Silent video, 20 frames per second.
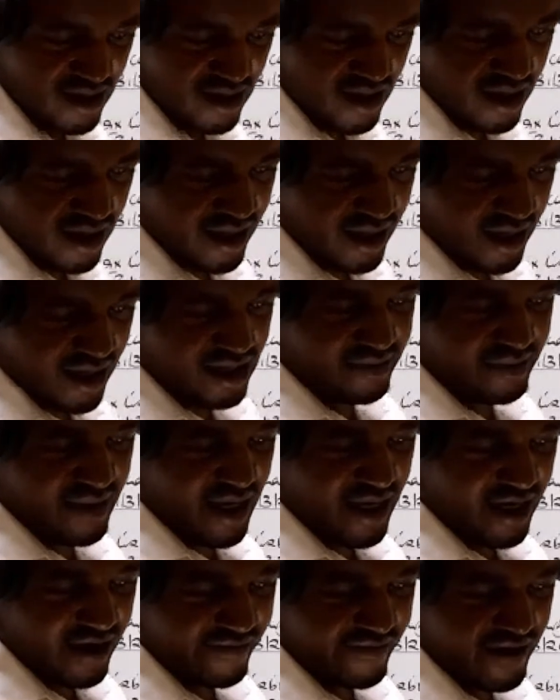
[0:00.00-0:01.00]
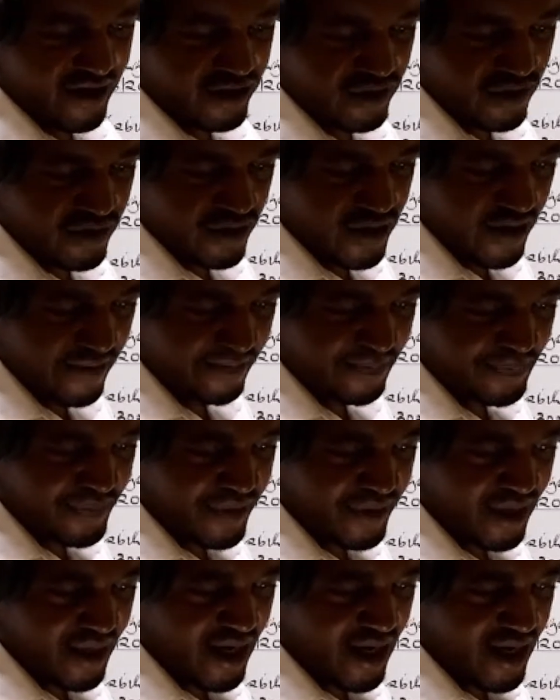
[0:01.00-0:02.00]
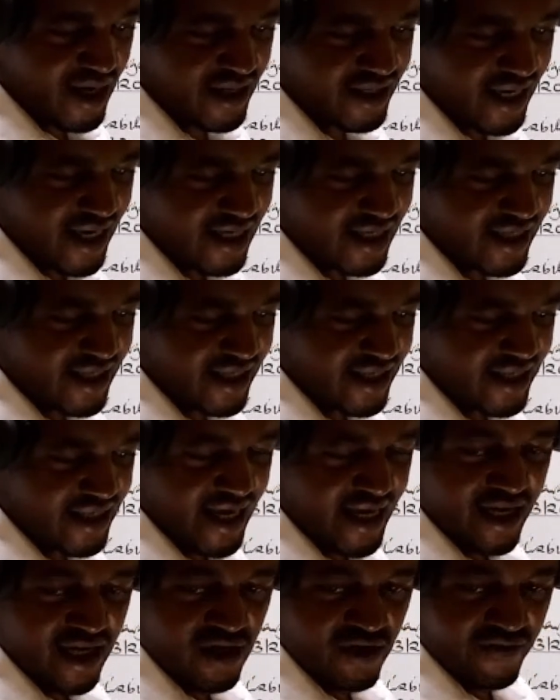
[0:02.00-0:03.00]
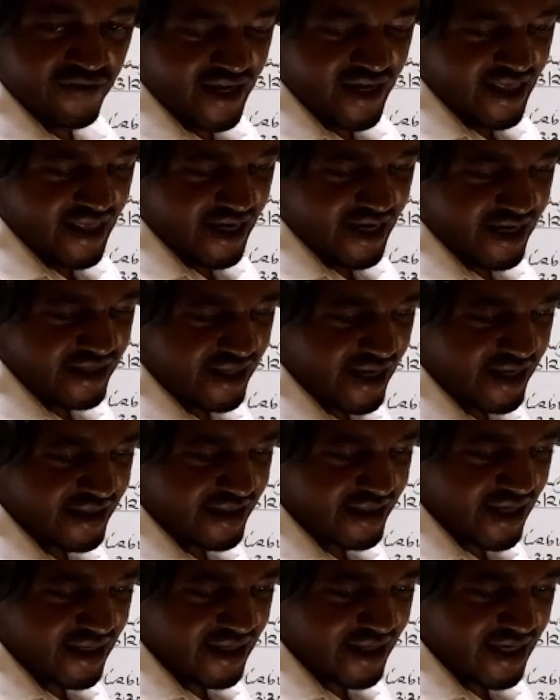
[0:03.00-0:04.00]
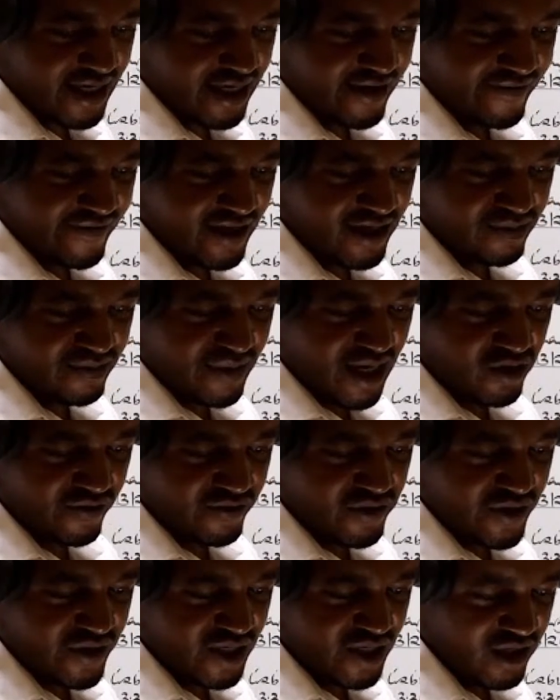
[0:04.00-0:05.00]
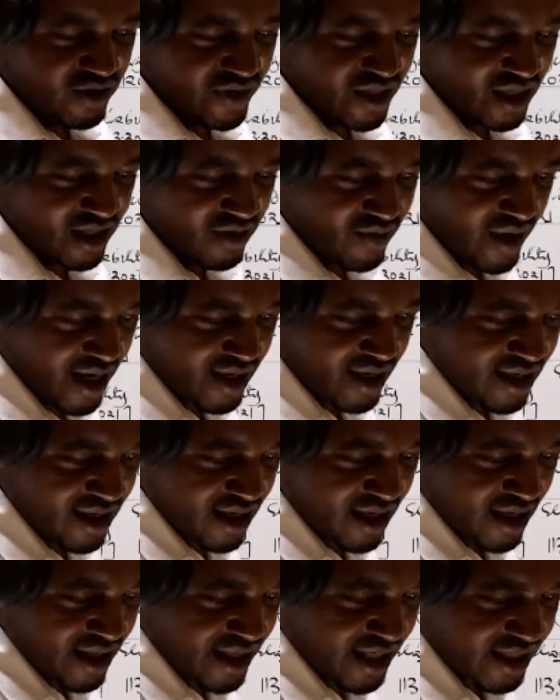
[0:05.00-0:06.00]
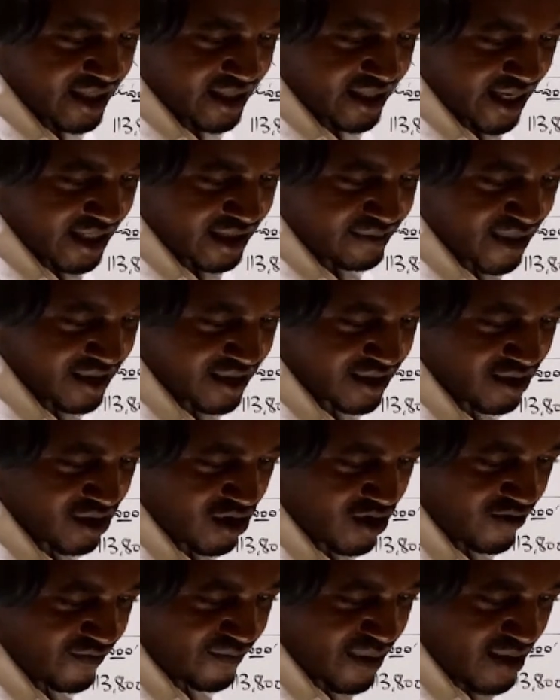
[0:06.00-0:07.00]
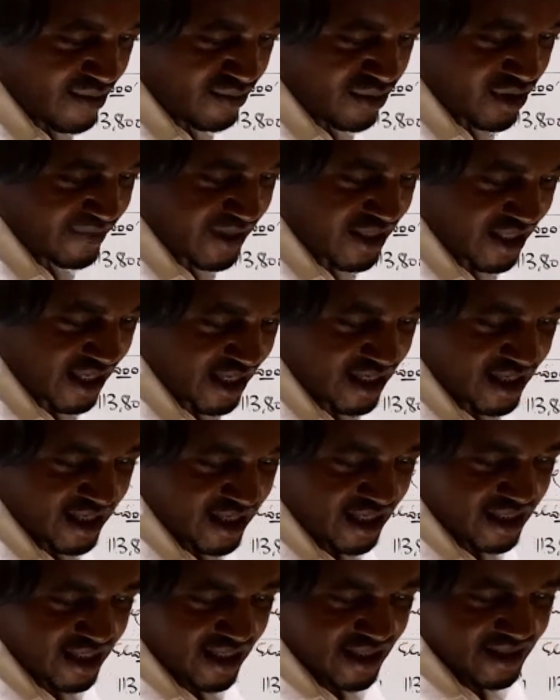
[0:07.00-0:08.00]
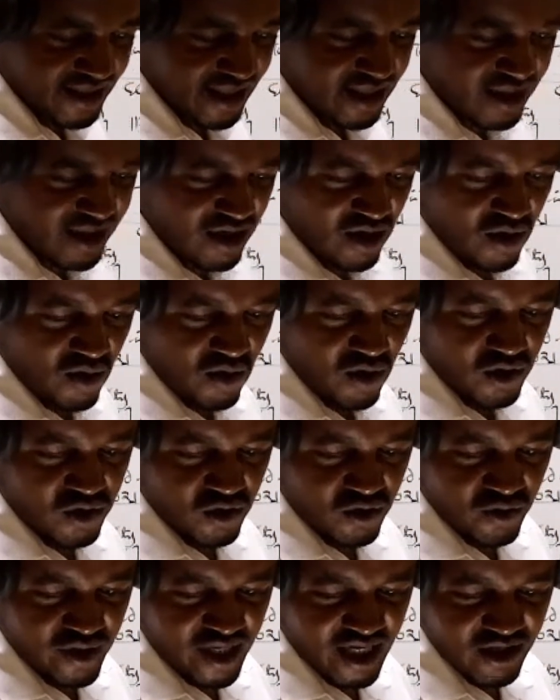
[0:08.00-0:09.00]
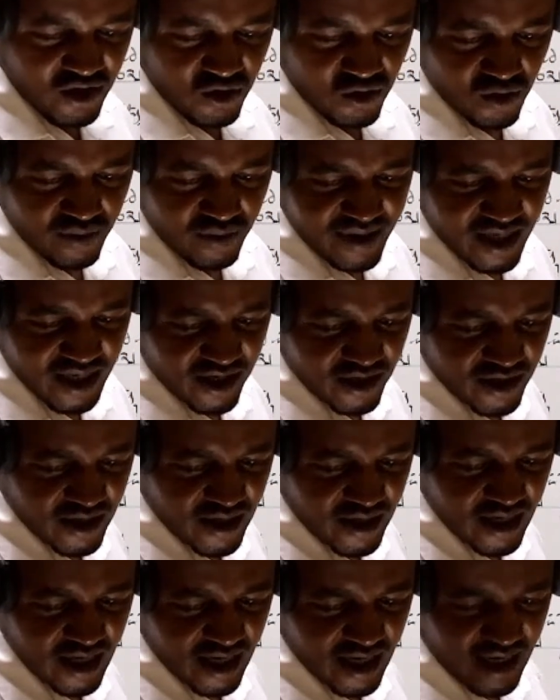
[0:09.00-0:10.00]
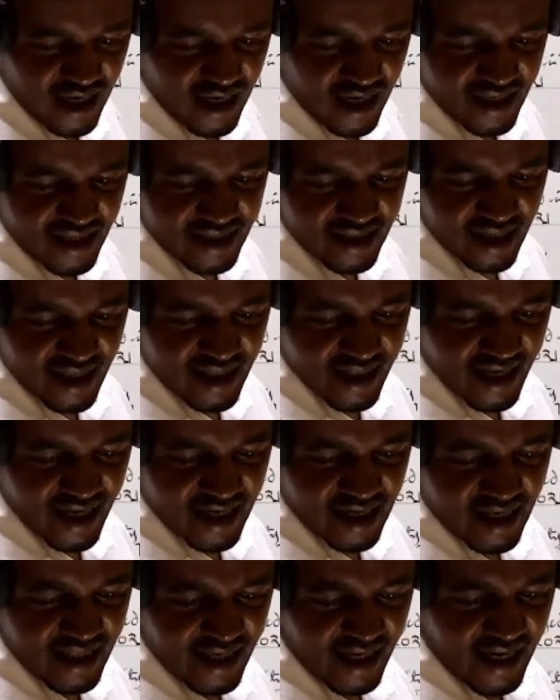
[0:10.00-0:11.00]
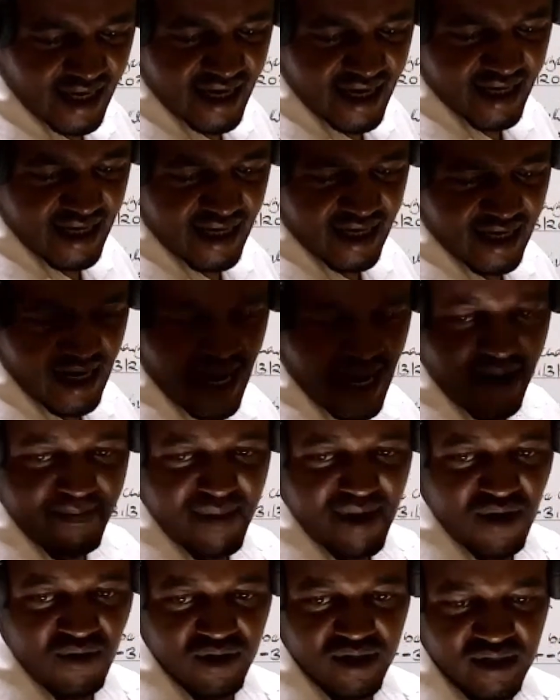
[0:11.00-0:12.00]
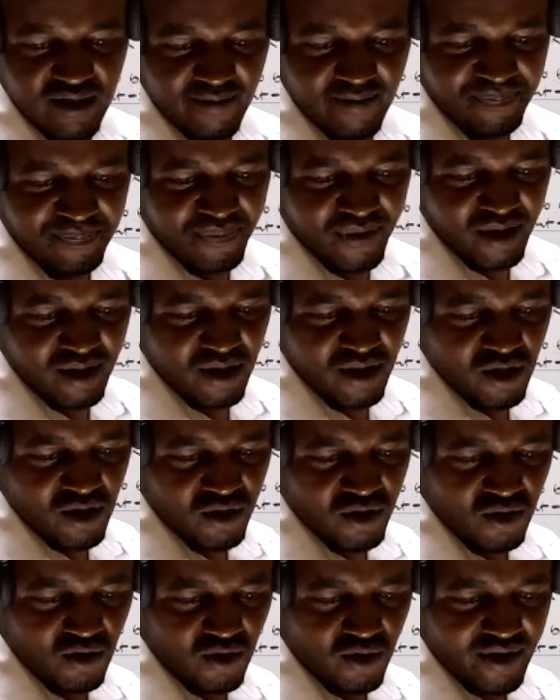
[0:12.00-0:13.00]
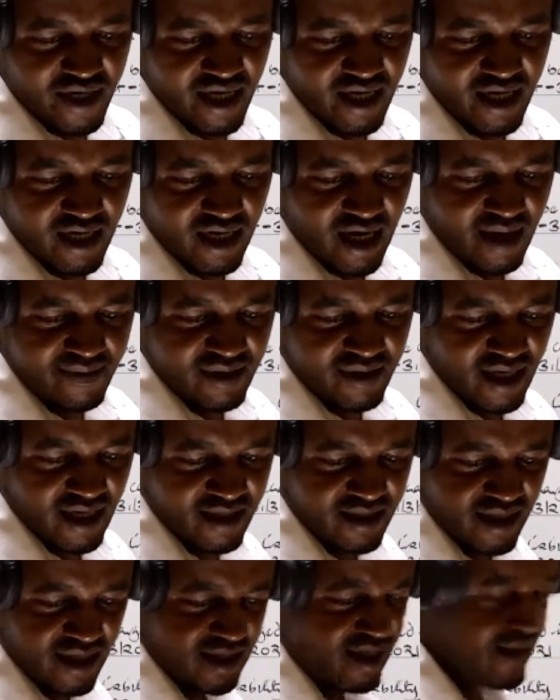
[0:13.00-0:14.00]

The last paragraph you're told is at the end of the year, that is at 31st March of 2021, the tax base of Babu Limited net asset was 292 million less than the carrying amount. So the income tax rate